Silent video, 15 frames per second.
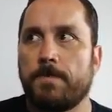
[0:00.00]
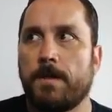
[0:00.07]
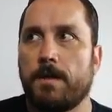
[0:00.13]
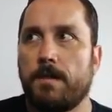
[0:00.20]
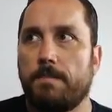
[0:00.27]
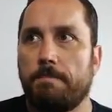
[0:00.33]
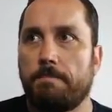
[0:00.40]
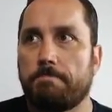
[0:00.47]

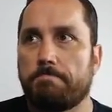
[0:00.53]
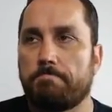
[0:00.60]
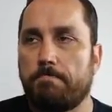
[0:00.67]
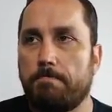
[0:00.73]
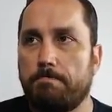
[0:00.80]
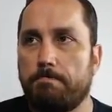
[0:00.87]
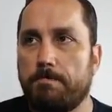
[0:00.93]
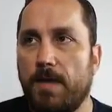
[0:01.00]
that
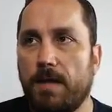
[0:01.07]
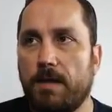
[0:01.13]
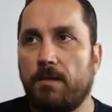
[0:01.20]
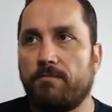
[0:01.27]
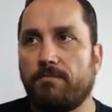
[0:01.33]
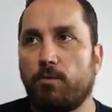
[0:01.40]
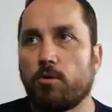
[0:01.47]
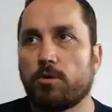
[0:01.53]
unfortunately
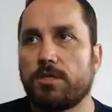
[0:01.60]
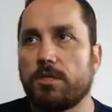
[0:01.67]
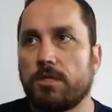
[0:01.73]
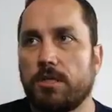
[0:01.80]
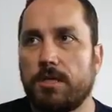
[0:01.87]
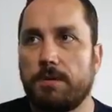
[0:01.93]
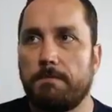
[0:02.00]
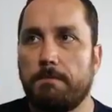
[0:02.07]
most
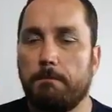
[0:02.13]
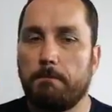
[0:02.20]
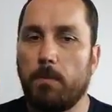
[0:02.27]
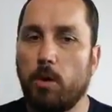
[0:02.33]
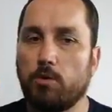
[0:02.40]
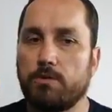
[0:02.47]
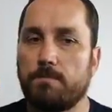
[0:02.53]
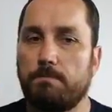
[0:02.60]
people
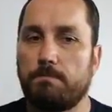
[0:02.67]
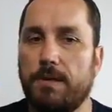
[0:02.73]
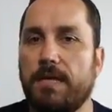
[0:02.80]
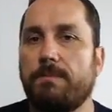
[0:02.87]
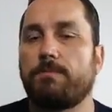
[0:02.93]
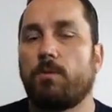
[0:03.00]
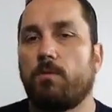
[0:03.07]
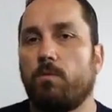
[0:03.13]
will not
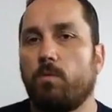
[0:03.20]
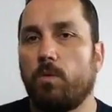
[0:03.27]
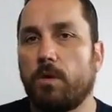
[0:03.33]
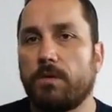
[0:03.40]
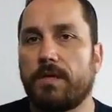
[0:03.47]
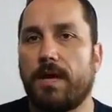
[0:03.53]
remember.